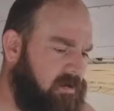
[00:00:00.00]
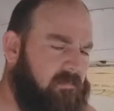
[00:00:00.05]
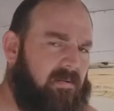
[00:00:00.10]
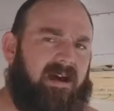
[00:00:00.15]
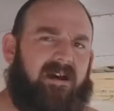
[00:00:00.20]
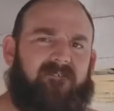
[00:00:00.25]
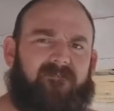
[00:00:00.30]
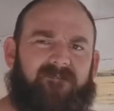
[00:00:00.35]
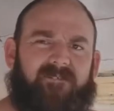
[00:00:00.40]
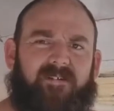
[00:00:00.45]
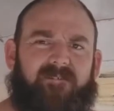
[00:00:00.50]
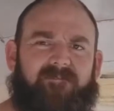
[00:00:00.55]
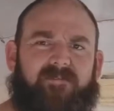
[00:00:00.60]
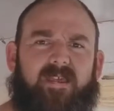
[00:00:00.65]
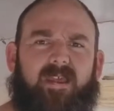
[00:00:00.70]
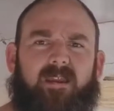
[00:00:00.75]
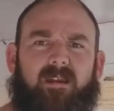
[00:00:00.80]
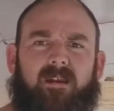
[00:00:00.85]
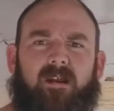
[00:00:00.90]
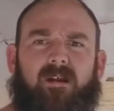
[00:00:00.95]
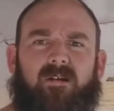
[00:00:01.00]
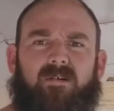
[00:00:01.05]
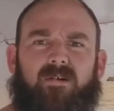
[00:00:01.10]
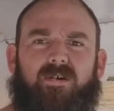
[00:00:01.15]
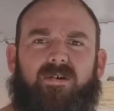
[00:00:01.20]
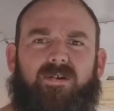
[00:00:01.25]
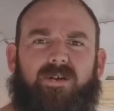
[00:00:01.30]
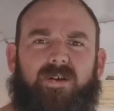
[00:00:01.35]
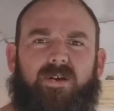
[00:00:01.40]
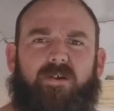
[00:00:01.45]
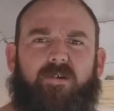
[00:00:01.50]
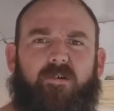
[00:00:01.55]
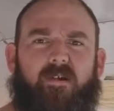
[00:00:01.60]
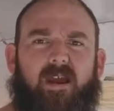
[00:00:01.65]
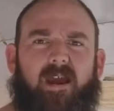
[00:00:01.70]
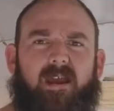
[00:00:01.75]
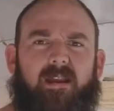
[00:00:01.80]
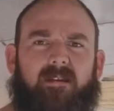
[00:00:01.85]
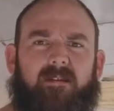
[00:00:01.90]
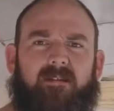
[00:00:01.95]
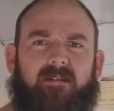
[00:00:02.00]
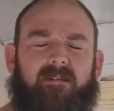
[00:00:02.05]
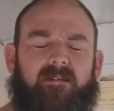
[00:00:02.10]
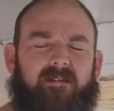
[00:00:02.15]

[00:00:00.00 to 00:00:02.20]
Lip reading: about $1,500, $2,000.